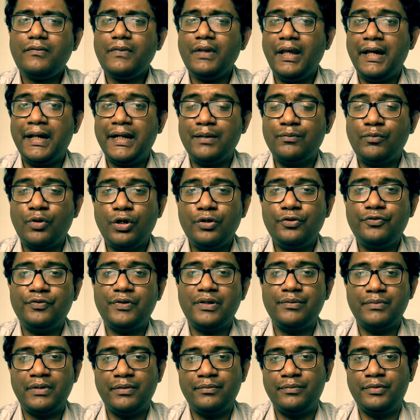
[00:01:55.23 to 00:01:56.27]
and I'm also a
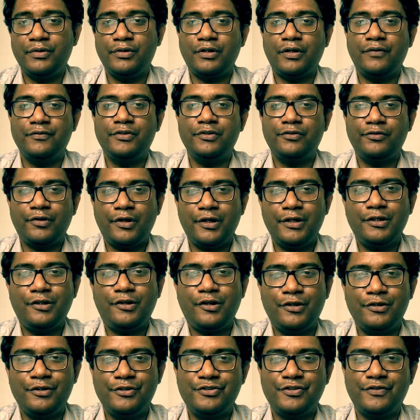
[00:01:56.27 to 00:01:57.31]
member of the Royal
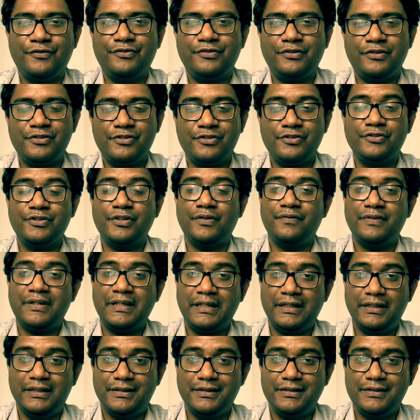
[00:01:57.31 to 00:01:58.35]
College of Surgeons of
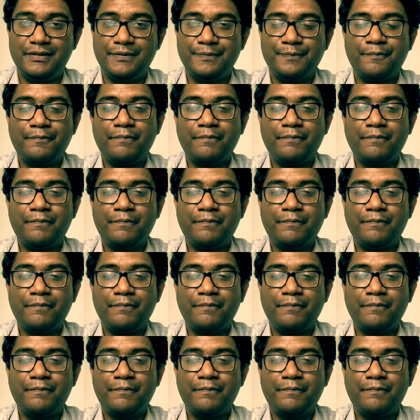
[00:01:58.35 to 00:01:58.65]
England.